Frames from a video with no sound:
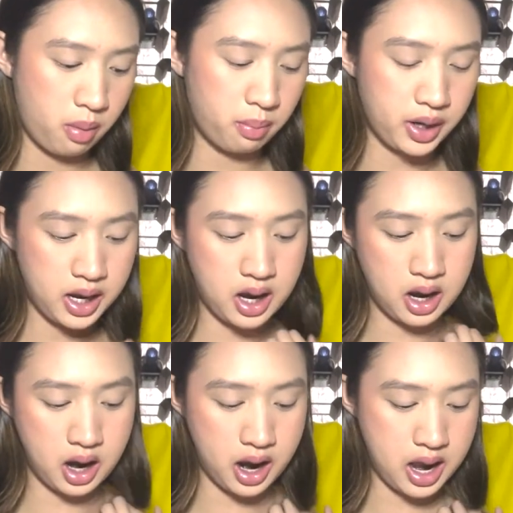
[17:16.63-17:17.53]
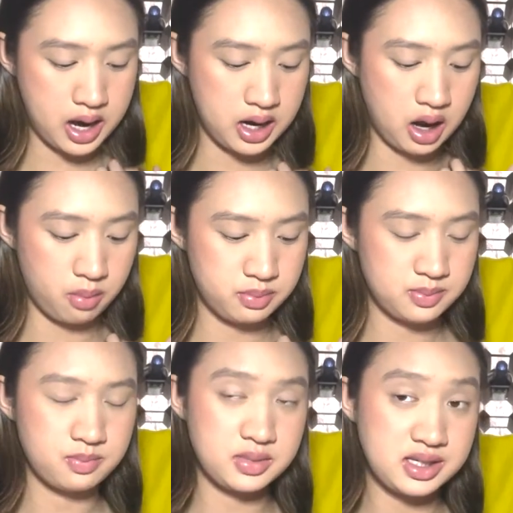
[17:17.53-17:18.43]
But I ended up
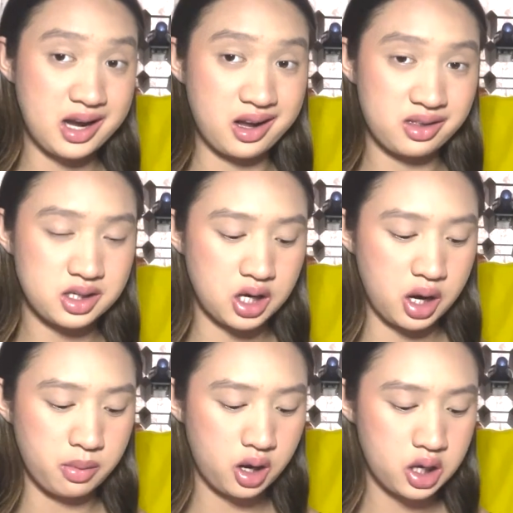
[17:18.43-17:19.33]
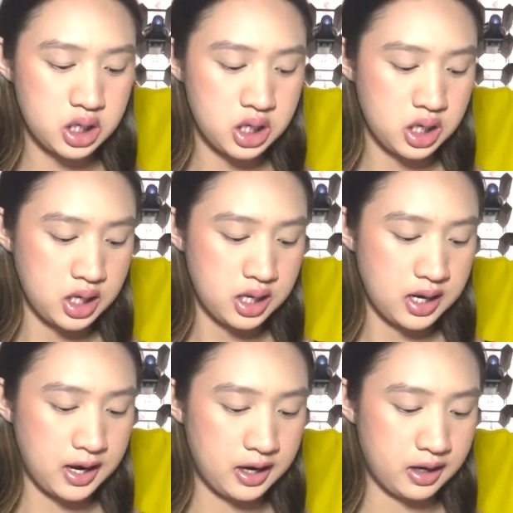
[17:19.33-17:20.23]
setting the timer
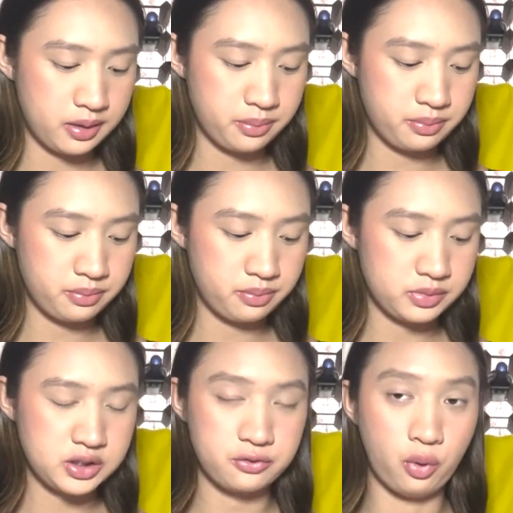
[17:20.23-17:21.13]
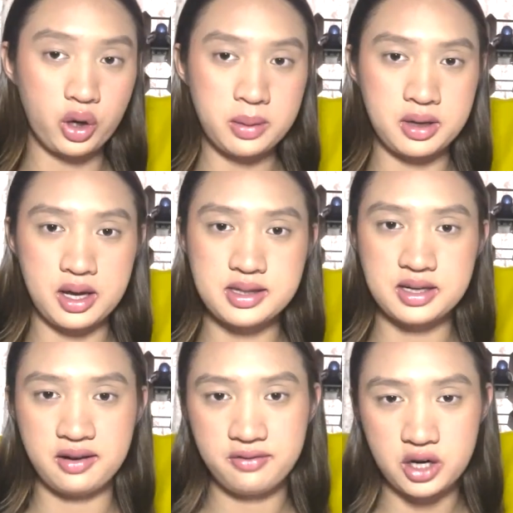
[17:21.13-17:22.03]
to 40 minutes,
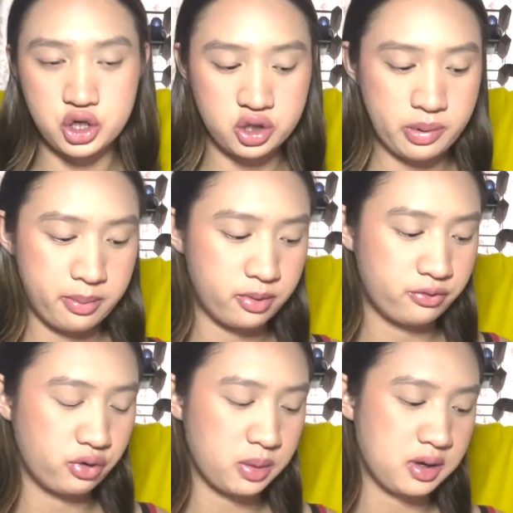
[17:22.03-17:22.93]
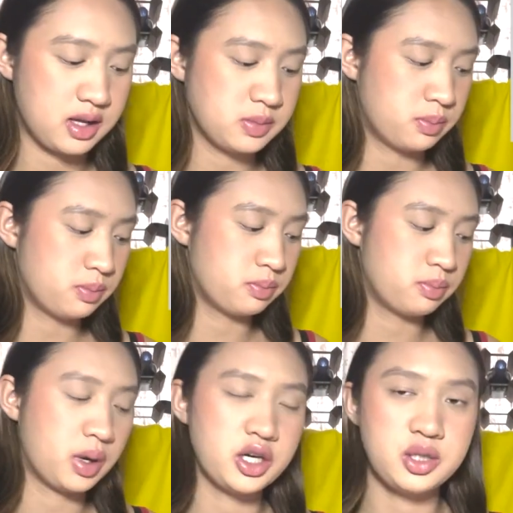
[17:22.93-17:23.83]
and I finished the paper in 40 minutes.
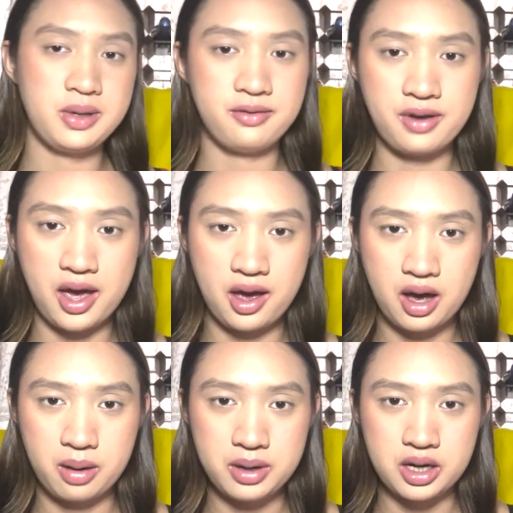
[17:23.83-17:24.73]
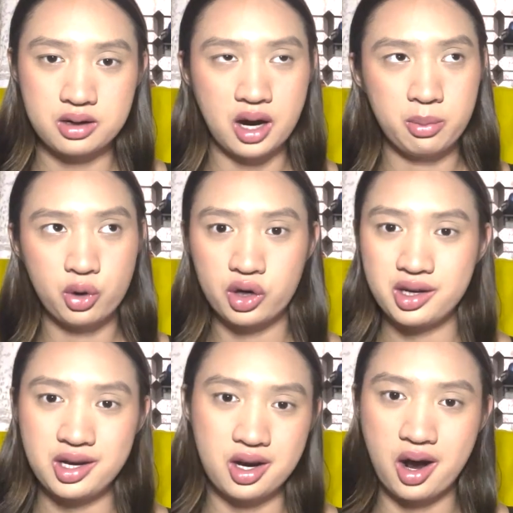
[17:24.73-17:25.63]
But to be fair, I mean, I'm not in
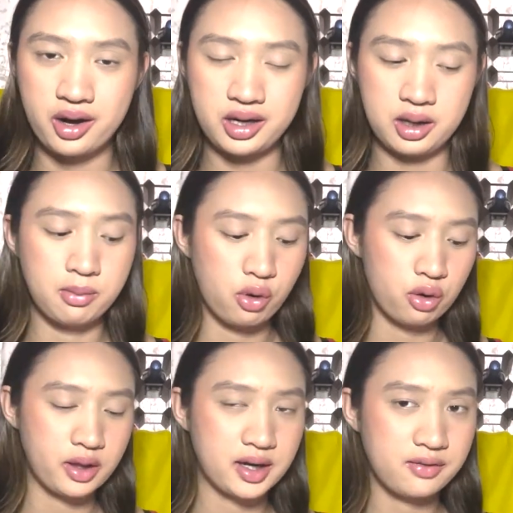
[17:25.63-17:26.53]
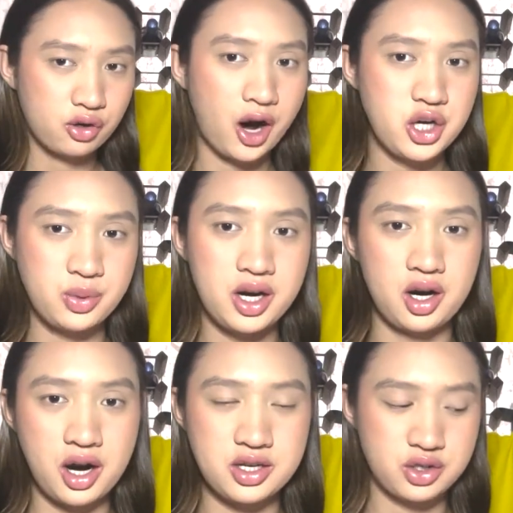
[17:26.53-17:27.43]
year 9 anymore. Like, I graduated
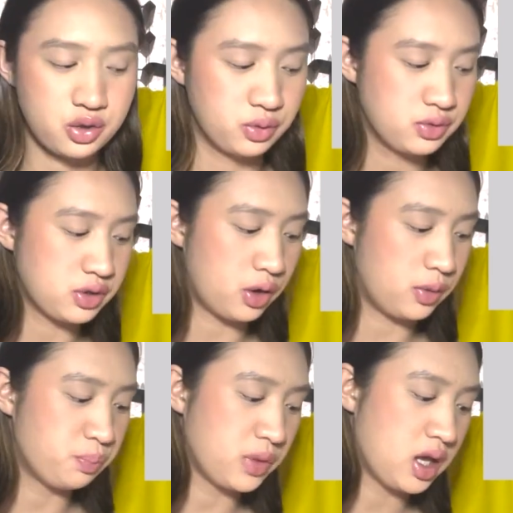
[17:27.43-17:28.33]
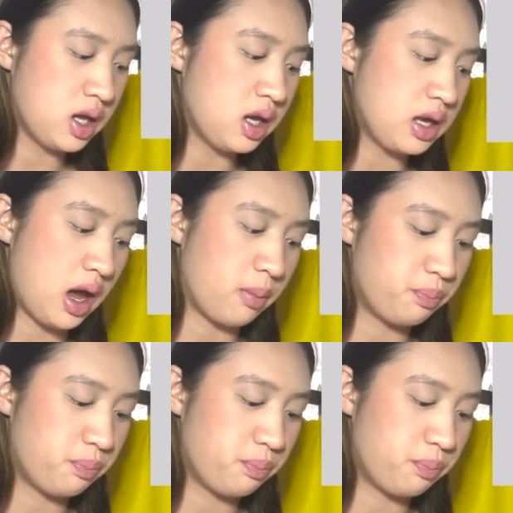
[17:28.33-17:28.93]
high school, so yeah.